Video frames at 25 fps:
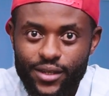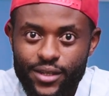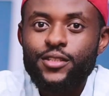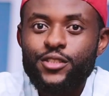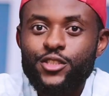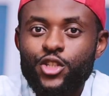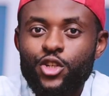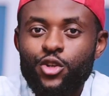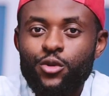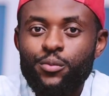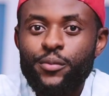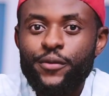
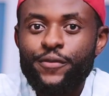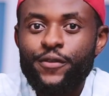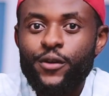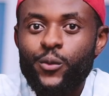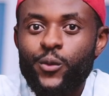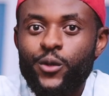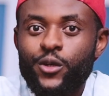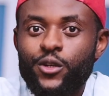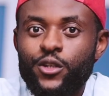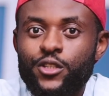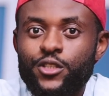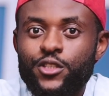So before
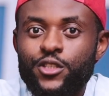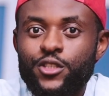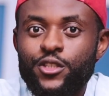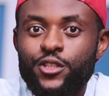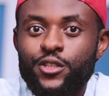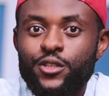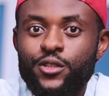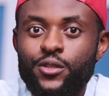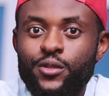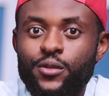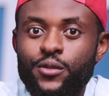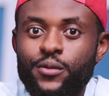we
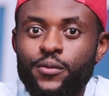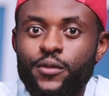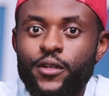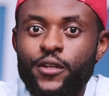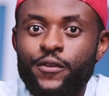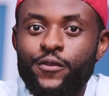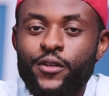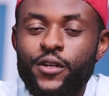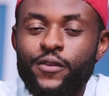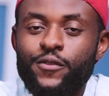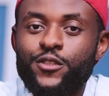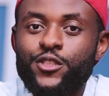continue,
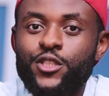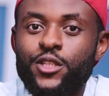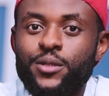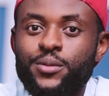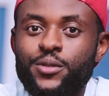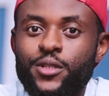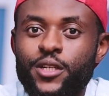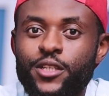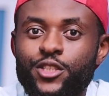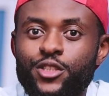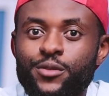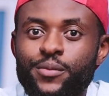if you haven't
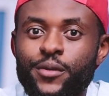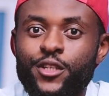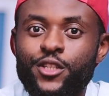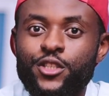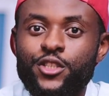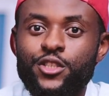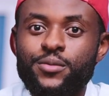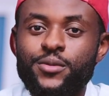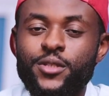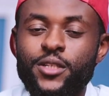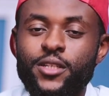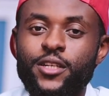subscribed to my
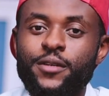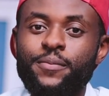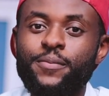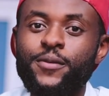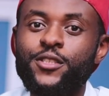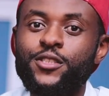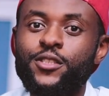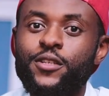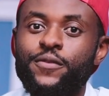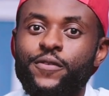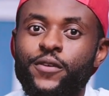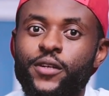YouTube channel,
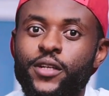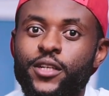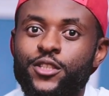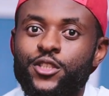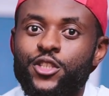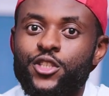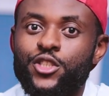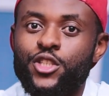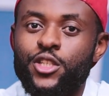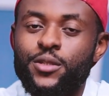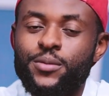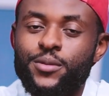please don't forget
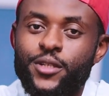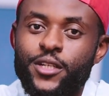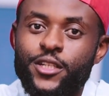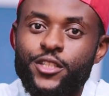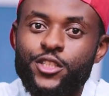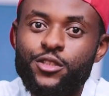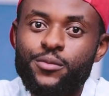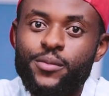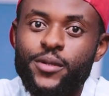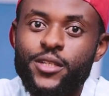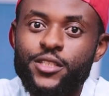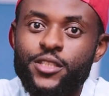to subscribe
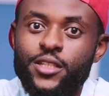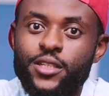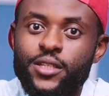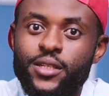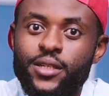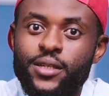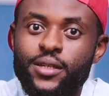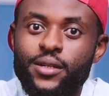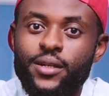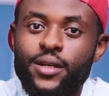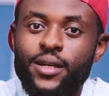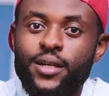to my
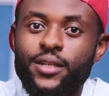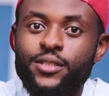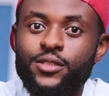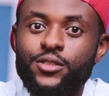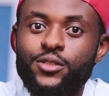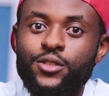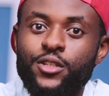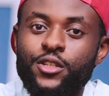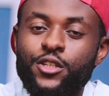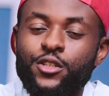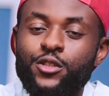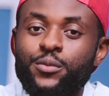channel and
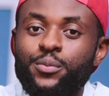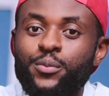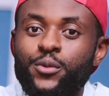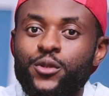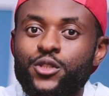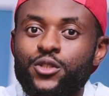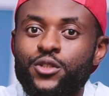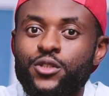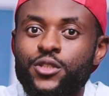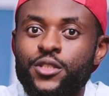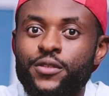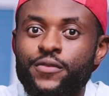turn on
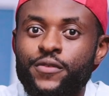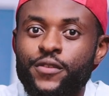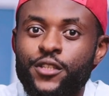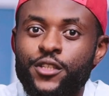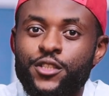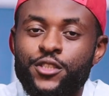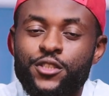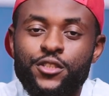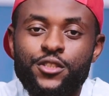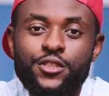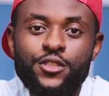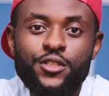post
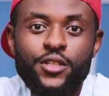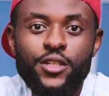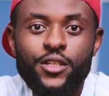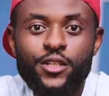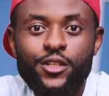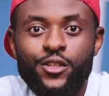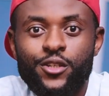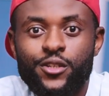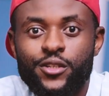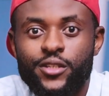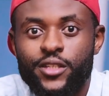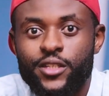notifications so that
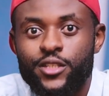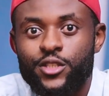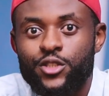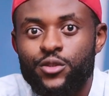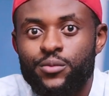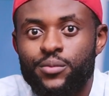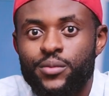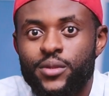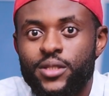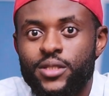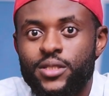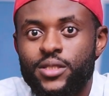you don't get to
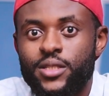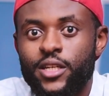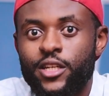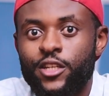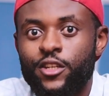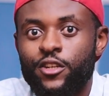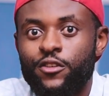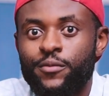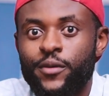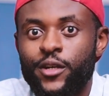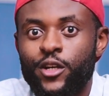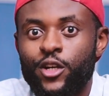miss
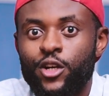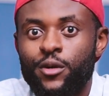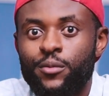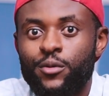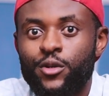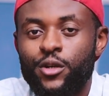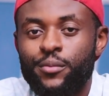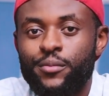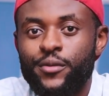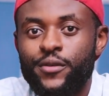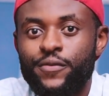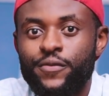any of my
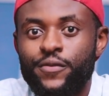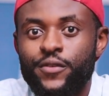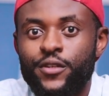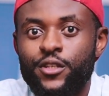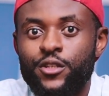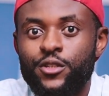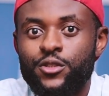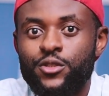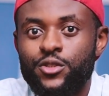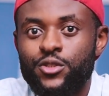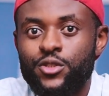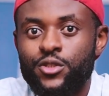upcoming
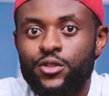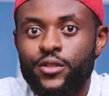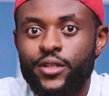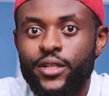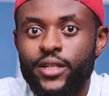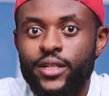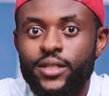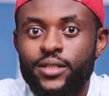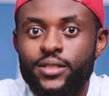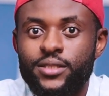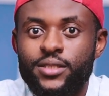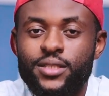video
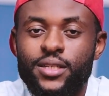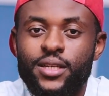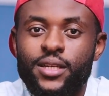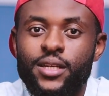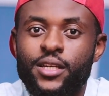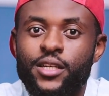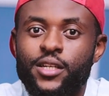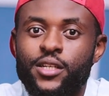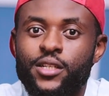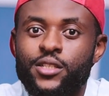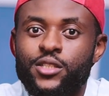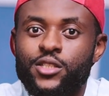tutorials.
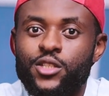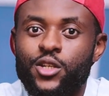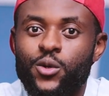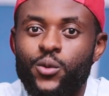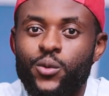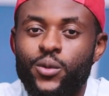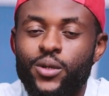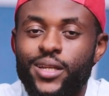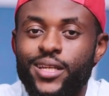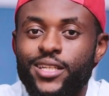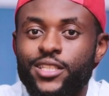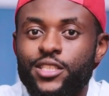
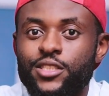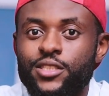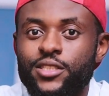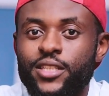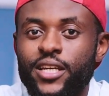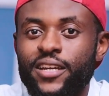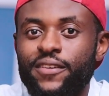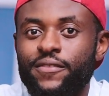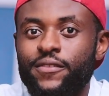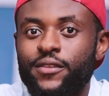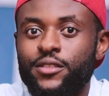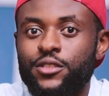So let's
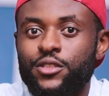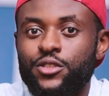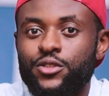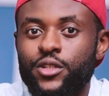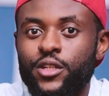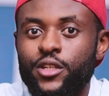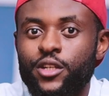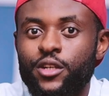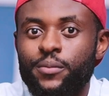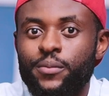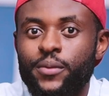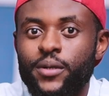dive in
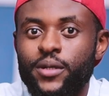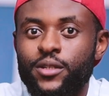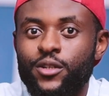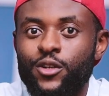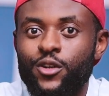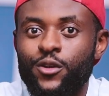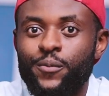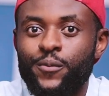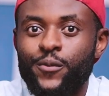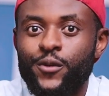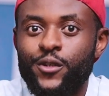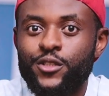straight up and
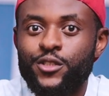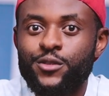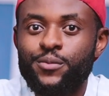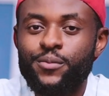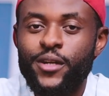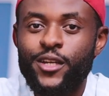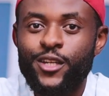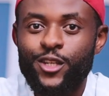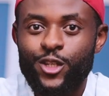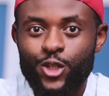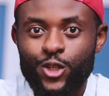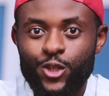unbox
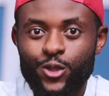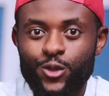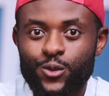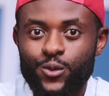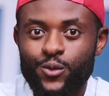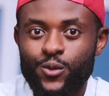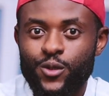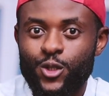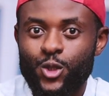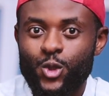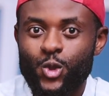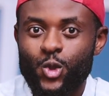my
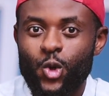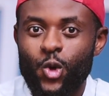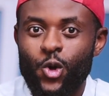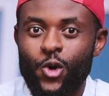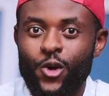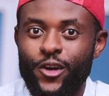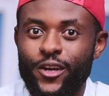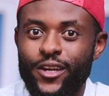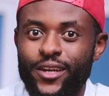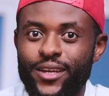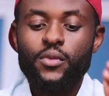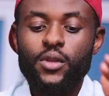new
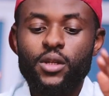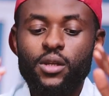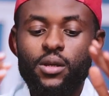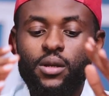toy.